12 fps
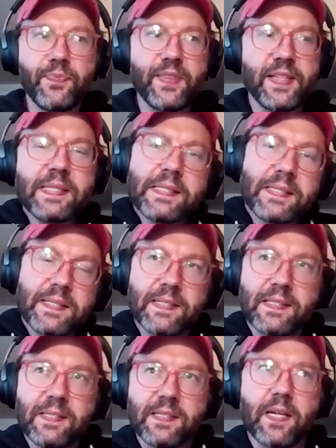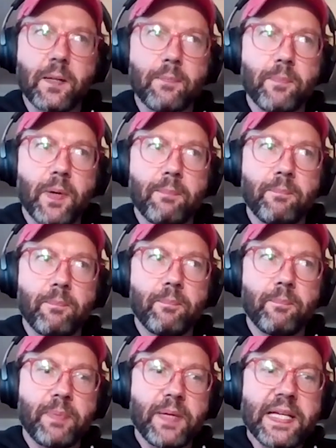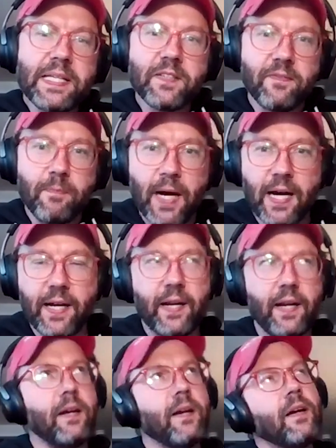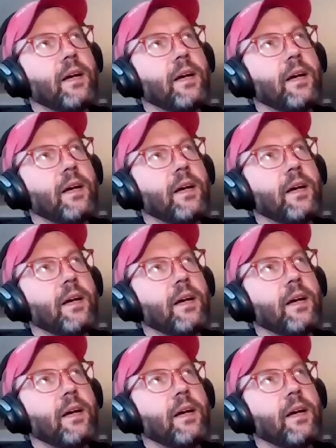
this is like a piece of my